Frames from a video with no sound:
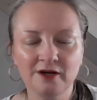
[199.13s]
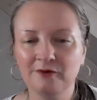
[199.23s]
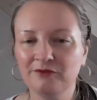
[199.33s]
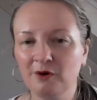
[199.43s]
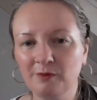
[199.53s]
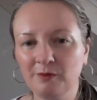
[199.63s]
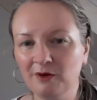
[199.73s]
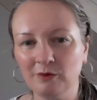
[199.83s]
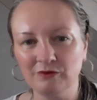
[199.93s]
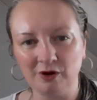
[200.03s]
although we
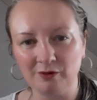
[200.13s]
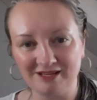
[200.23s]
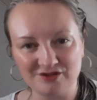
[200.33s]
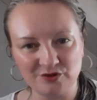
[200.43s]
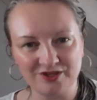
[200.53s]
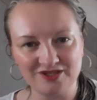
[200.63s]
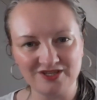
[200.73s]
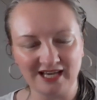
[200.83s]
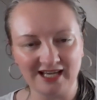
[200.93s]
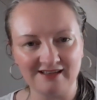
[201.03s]
all know that's going
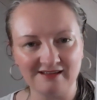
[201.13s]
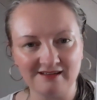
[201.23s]
to end.